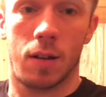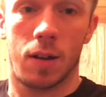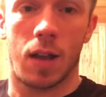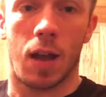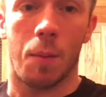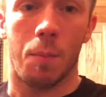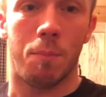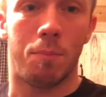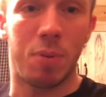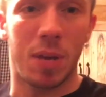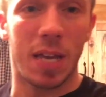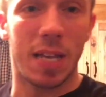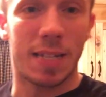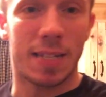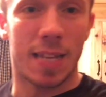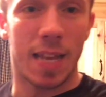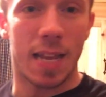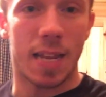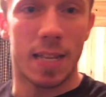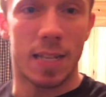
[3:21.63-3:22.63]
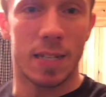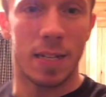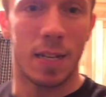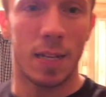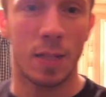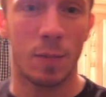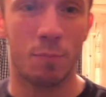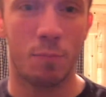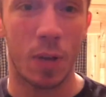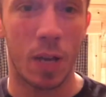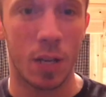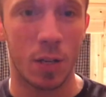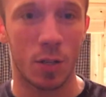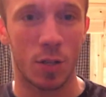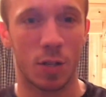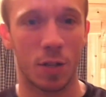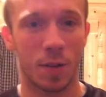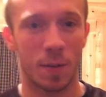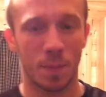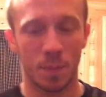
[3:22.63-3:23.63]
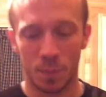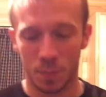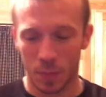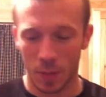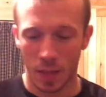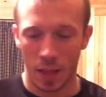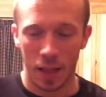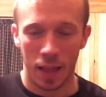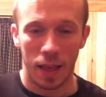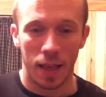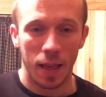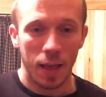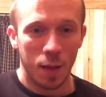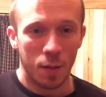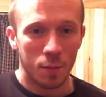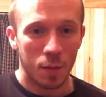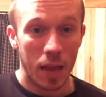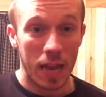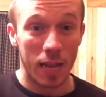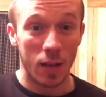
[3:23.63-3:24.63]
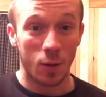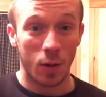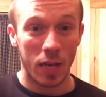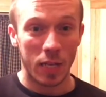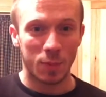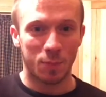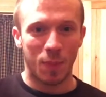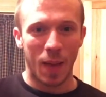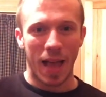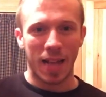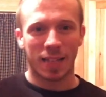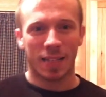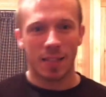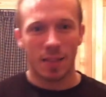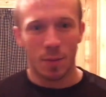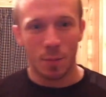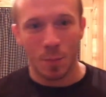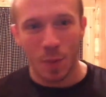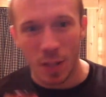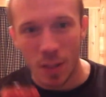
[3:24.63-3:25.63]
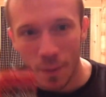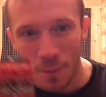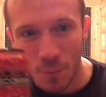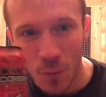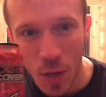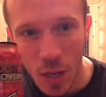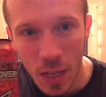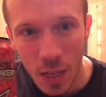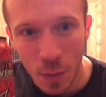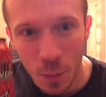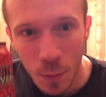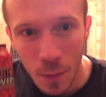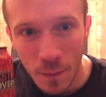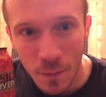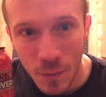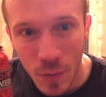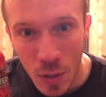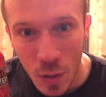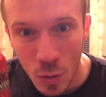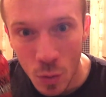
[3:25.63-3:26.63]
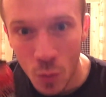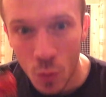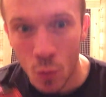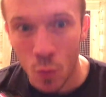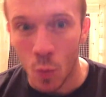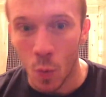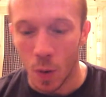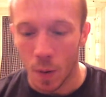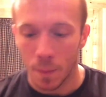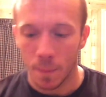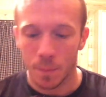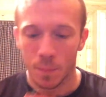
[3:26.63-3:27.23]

Got B titties in this bitch. Anyways, back to the motherfucking review.